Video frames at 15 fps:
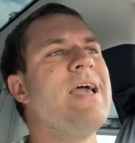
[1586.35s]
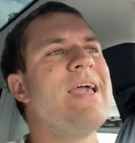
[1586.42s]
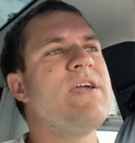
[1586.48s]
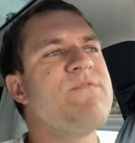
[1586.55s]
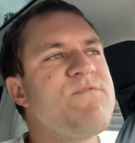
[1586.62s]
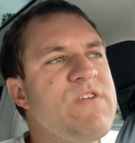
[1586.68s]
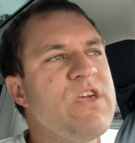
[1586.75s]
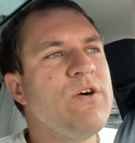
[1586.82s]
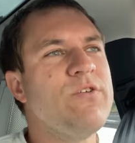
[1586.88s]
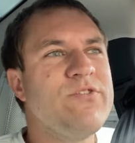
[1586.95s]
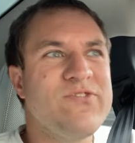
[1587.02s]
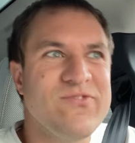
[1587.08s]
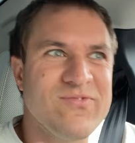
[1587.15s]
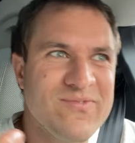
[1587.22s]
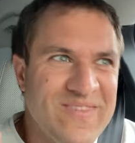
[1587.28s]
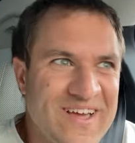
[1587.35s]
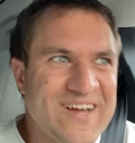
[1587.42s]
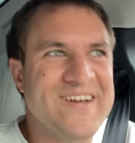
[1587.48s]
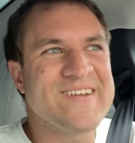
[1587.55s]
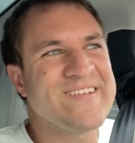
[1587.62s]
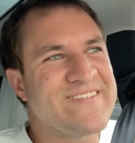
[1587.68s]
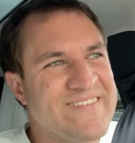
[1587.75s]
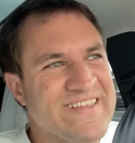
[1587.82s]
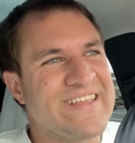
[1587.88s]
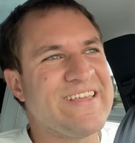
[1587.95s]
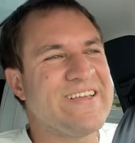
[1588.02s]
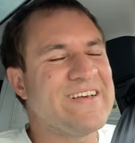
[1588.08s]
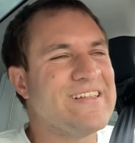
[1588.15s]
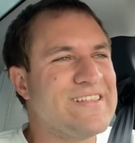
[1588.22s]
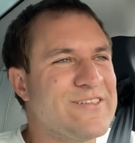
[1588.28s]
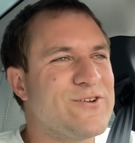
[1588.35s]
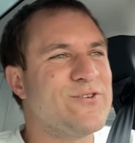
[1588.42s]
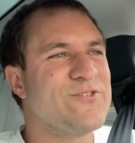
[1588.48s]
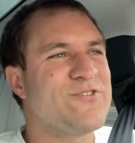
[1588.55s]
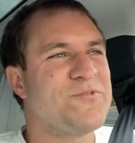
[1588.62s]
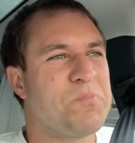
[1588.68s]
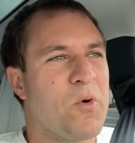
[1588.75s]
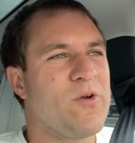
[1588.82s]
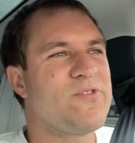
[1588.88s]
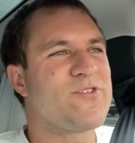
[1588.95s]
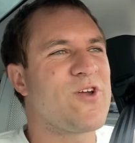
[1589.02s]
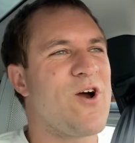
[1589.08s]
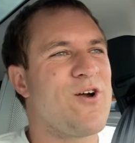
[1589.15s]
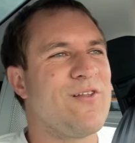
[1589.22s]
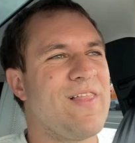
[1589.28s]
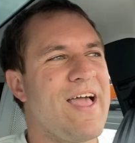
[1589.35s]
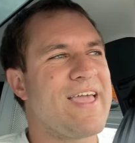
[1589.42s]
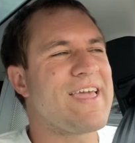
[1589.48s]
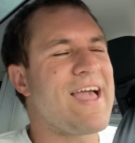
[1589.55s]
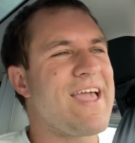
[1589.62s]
It feels honestly a little sports car like.